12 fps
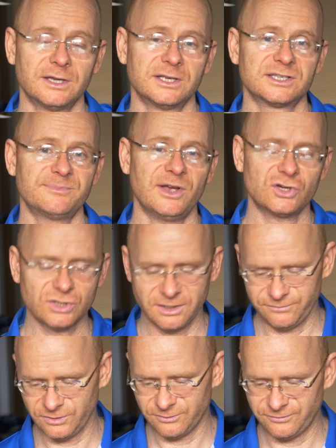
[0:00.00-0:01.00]
especially
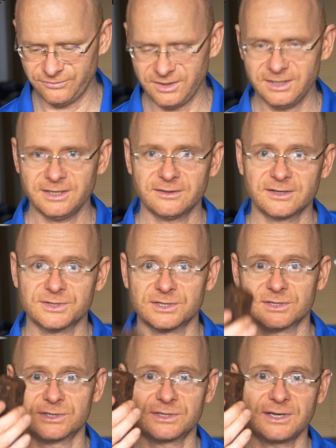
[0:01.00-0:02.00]
if you're feeding this
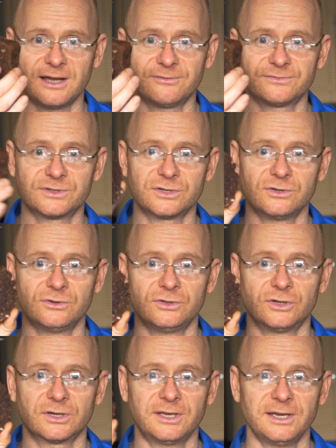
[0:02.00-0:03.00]
stuff to
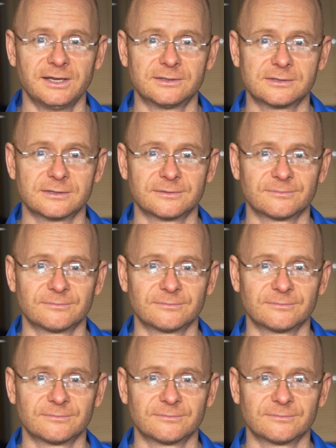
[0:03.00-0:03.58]
your kids.